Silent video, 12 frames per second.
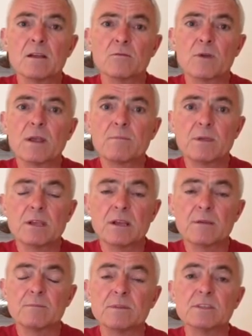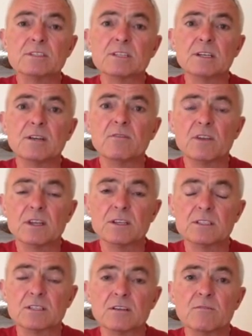ramping up the
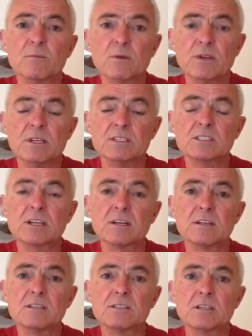significance of marine studies,